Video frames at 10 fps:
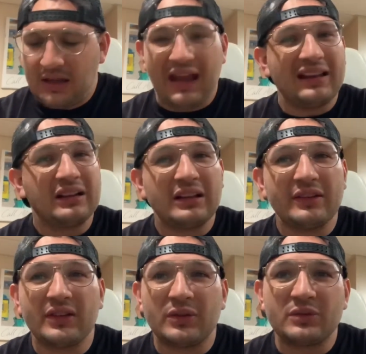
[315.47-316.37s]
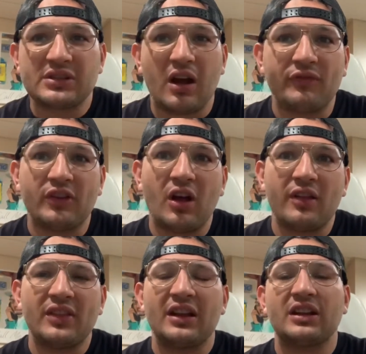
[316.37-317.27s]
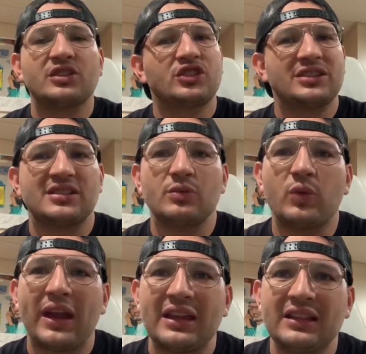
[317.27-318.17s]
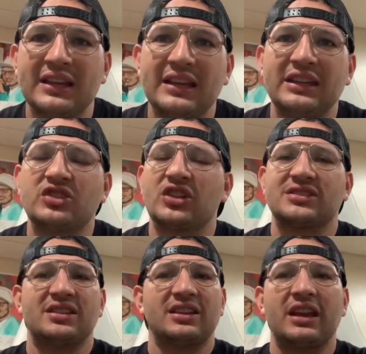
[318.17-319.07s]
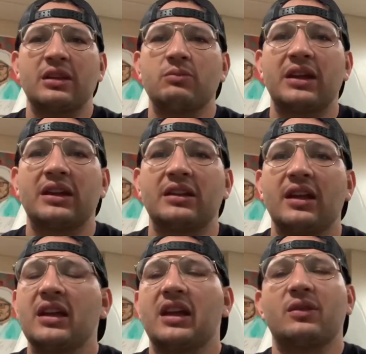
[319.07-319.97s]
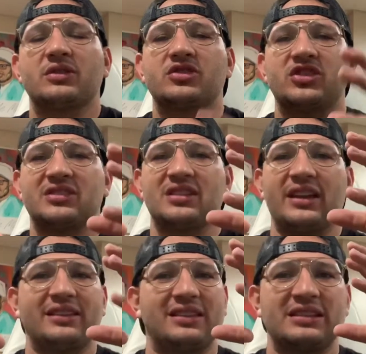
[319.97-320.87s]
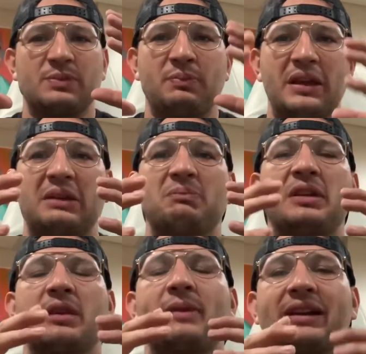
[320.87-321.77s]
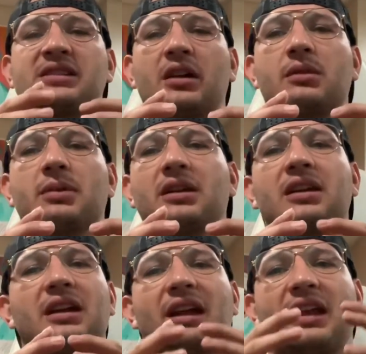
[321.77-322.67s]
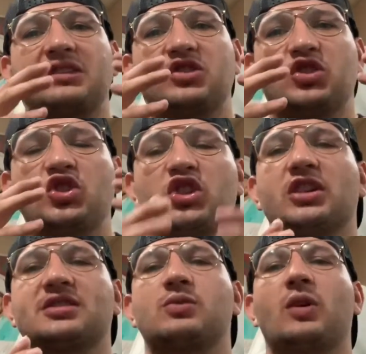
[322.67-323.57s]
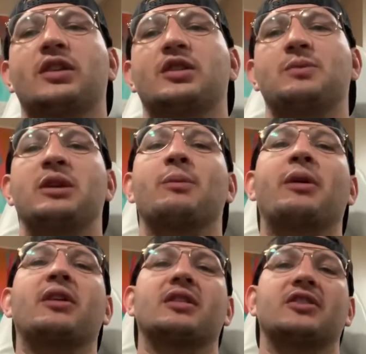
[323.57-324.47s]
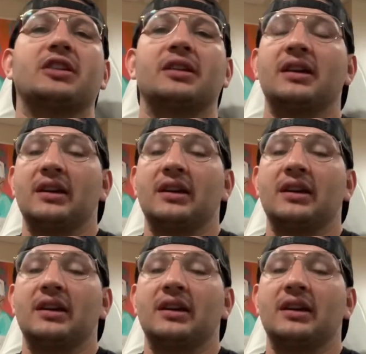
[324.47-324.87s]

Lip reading: Eddie Cleveland was off and on there. Jesse Whaley, Justin Inman. It was just like this big BMX hub. And I just wanted to be a part of it.